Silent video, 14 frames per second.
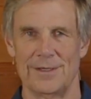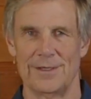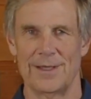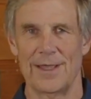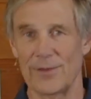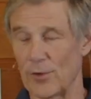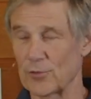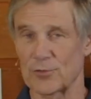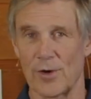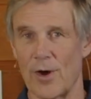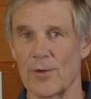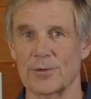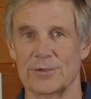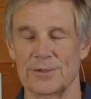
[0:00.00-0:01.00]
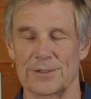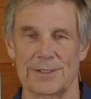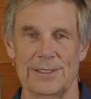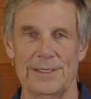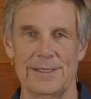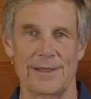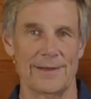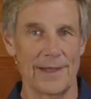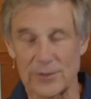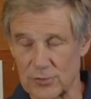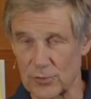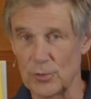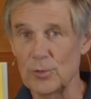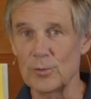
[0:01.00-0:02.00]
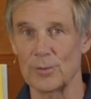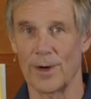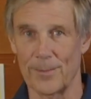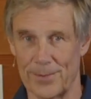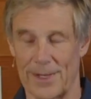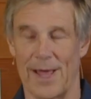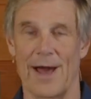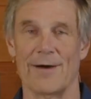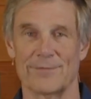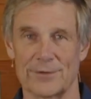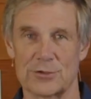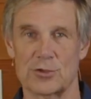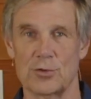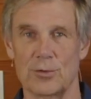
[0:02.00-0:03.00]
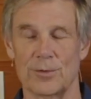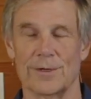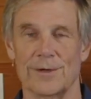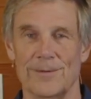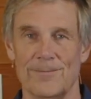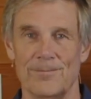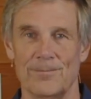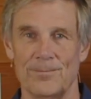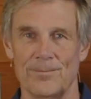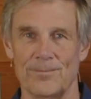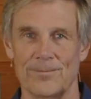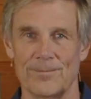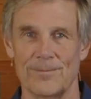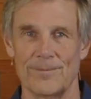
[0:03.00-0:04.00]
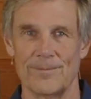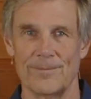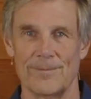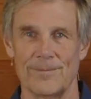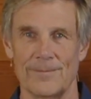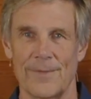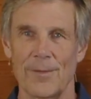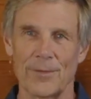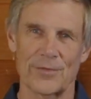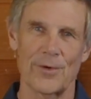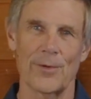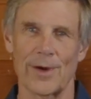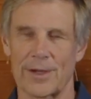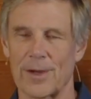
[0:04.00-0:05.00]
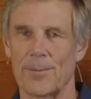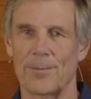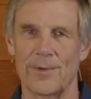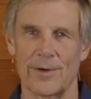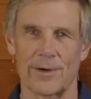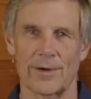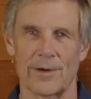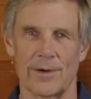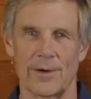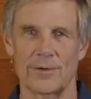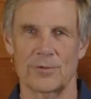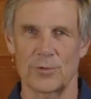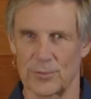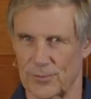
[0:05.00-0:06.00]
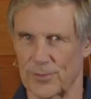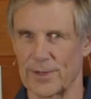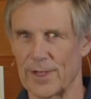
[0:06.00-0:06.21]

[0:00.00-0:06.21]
And those are all good, and they do apply for sure. I want to throw two or three